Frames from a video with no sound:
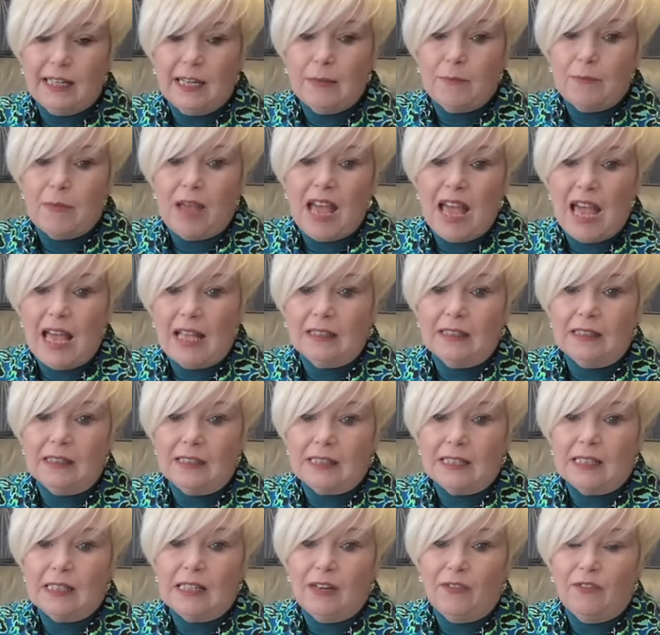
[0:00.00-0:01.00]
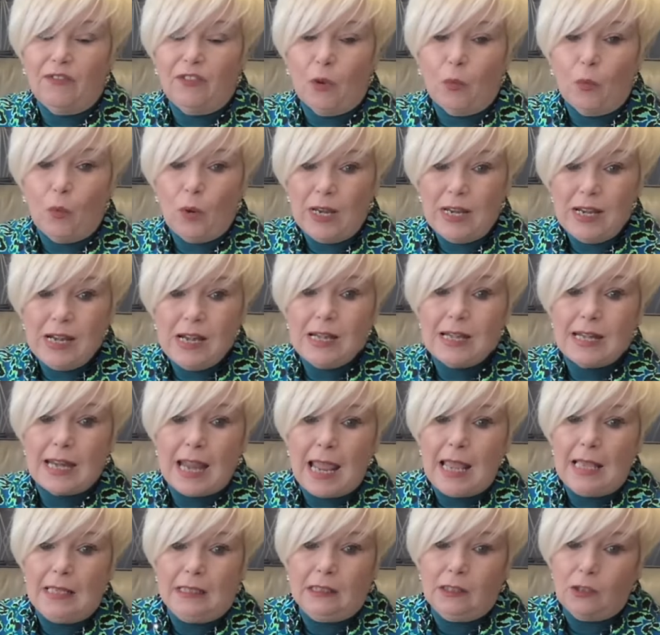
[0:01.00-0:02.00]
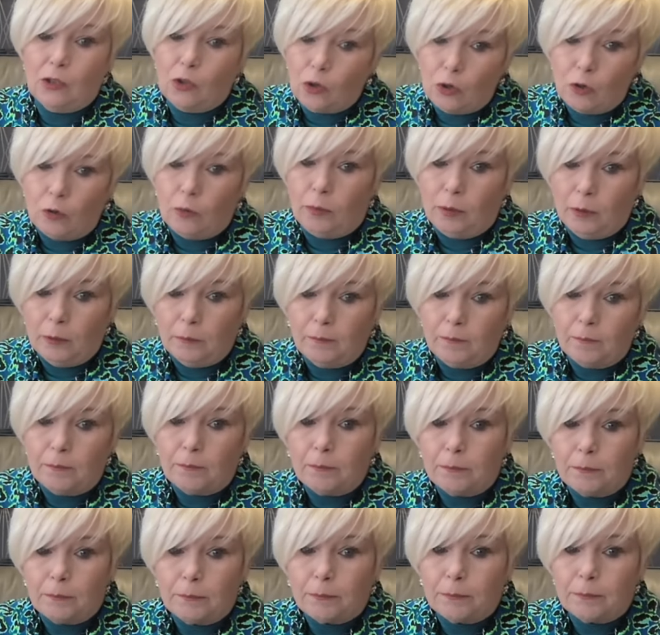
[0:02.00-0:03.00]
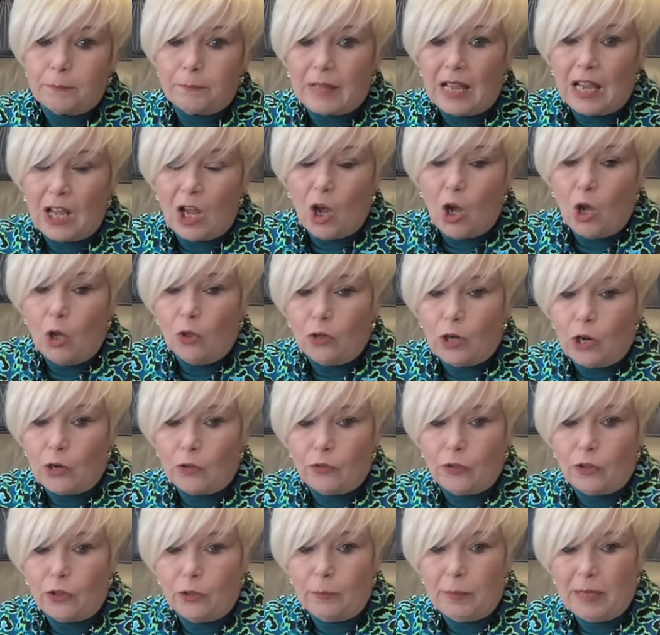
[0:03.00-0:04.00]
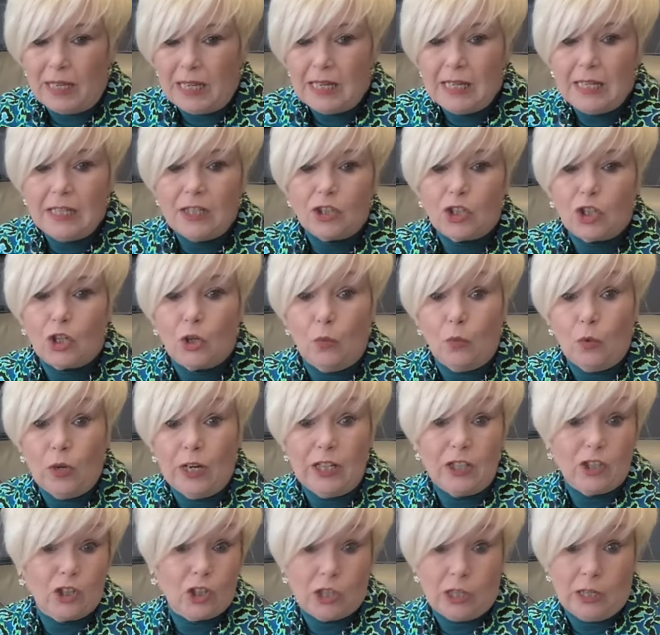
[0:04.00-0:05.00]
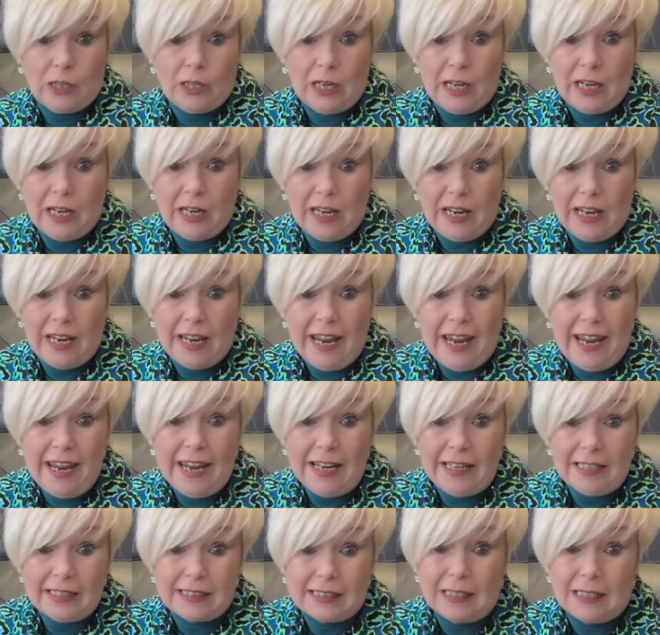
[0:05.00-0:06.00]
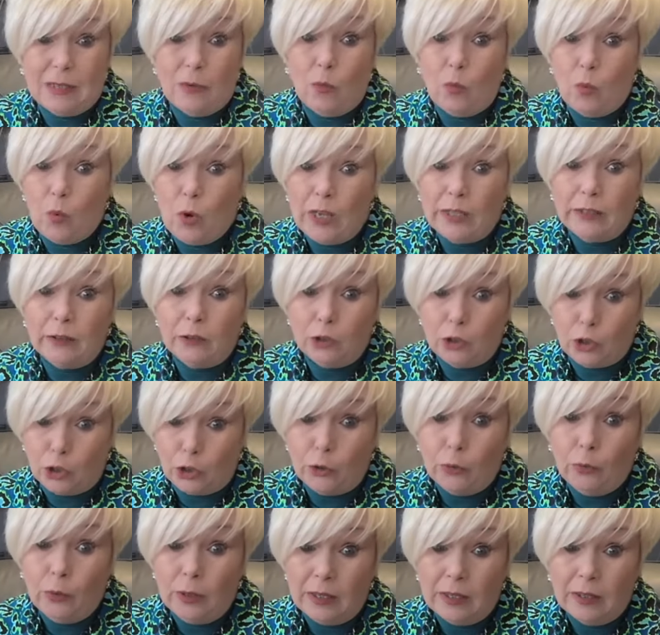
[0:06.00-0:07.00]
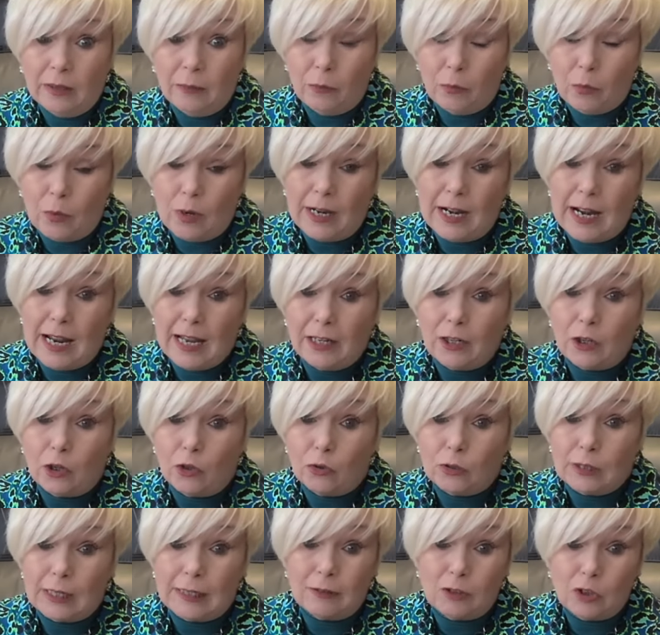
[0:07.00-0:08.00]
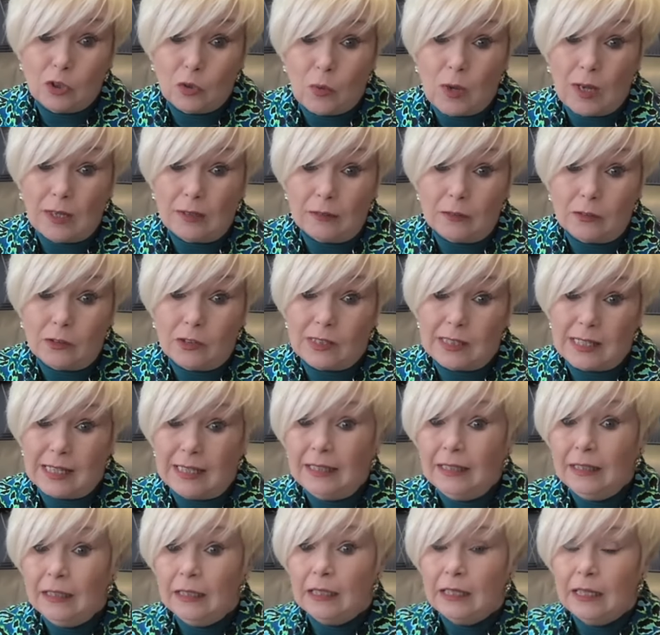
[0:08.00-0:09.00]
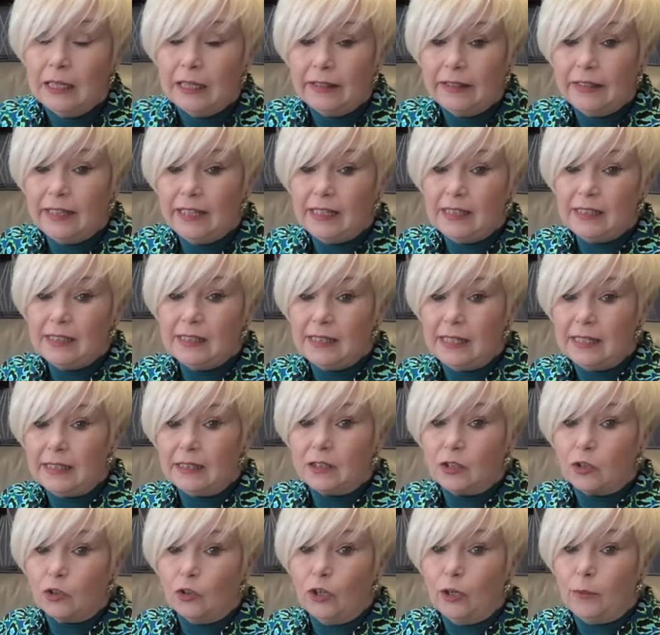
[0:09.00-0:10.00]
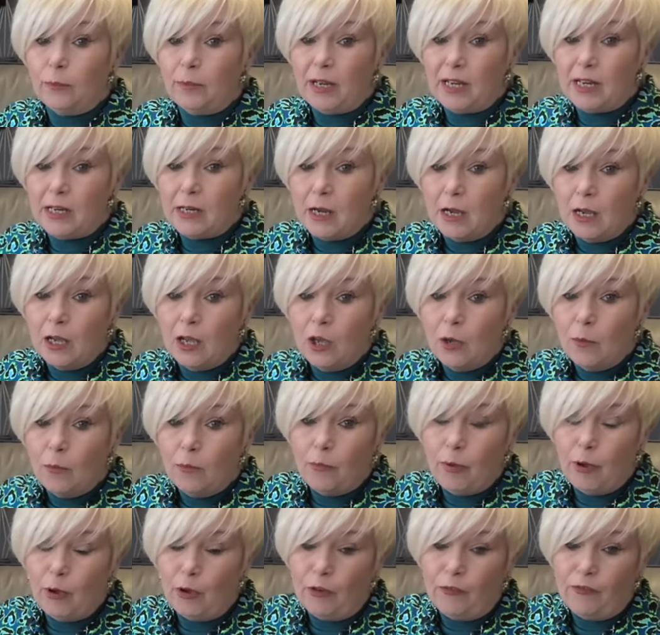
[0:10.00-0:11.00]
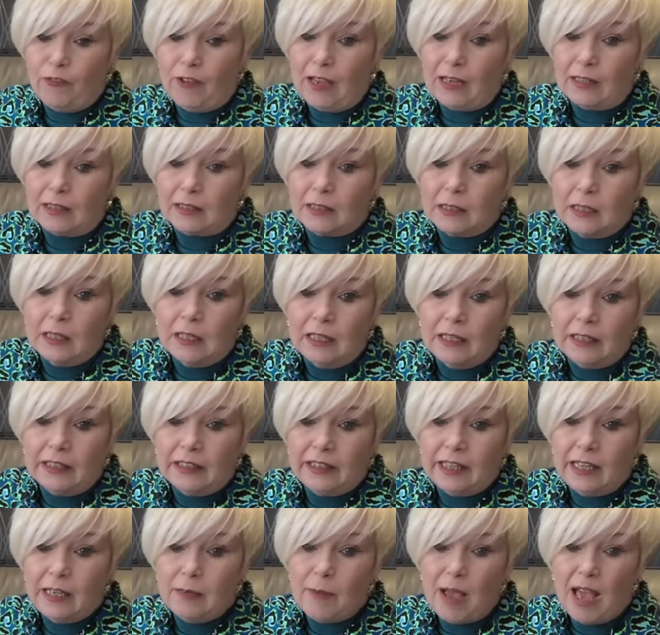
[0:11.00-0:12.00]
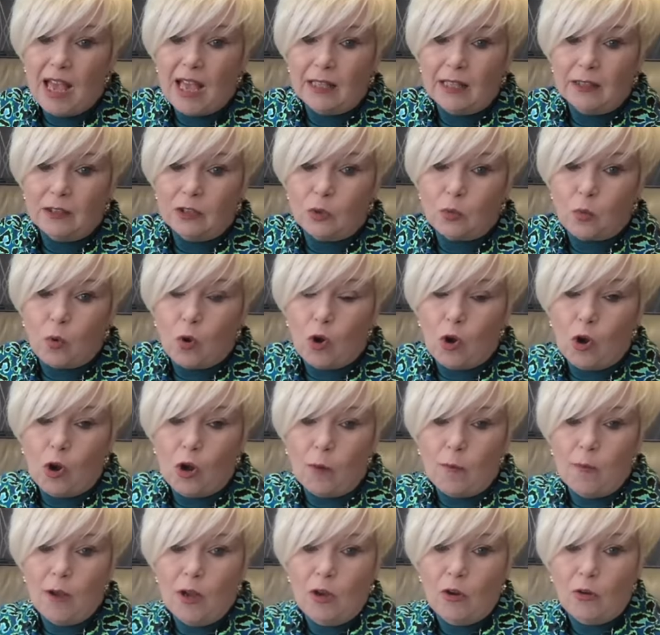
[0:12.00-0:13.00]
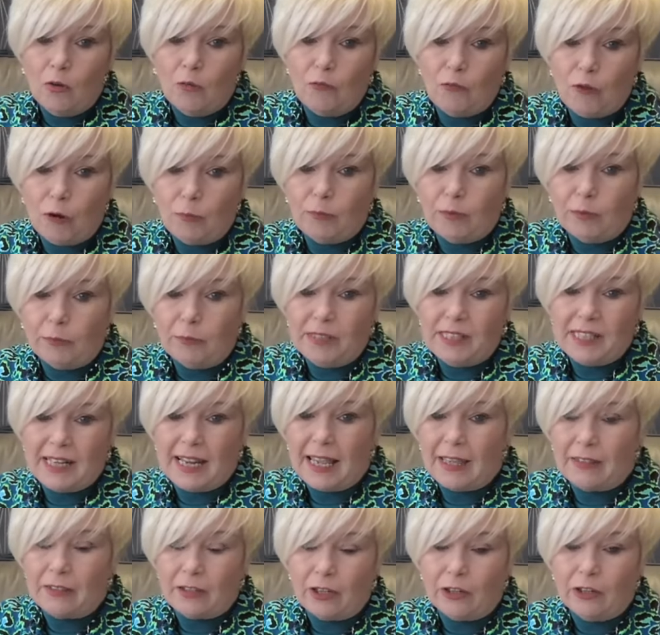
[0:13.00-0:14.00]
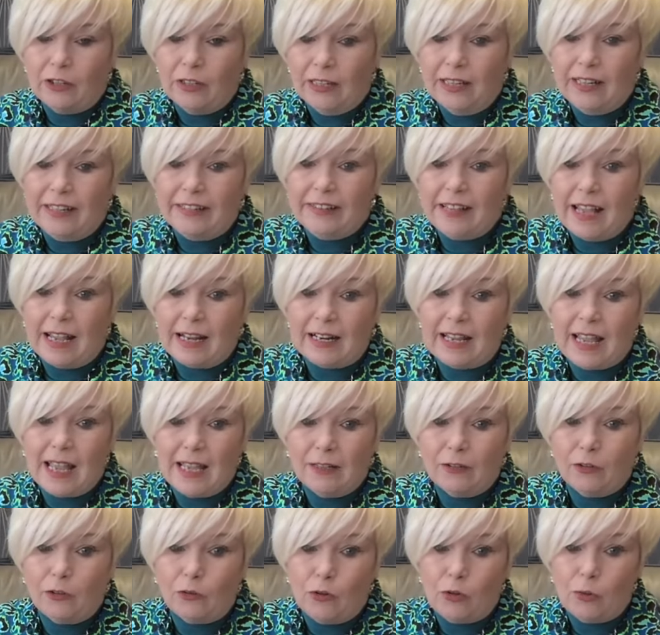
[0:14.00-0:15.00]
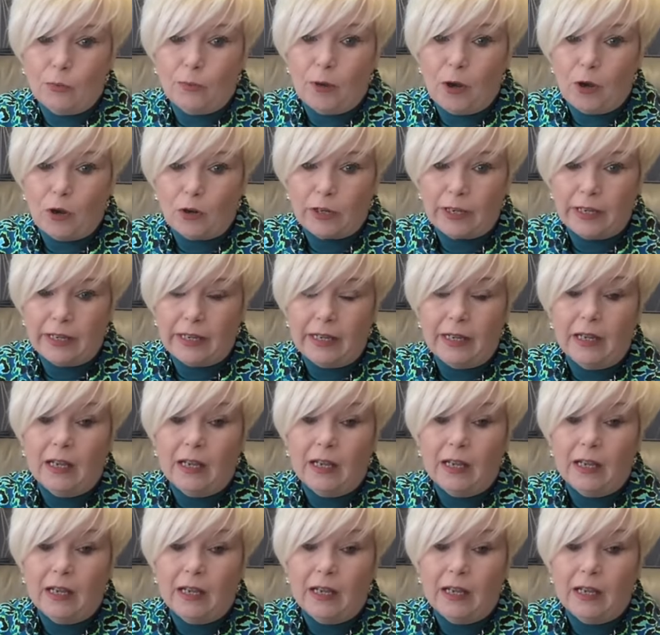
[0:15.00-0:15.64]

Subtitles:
my hands in if the wind gets up on the beach, which it will do when I go down to Anglesey. This is going to be perfect. Keep the hands warm, rub them together in that kangaroo pocket.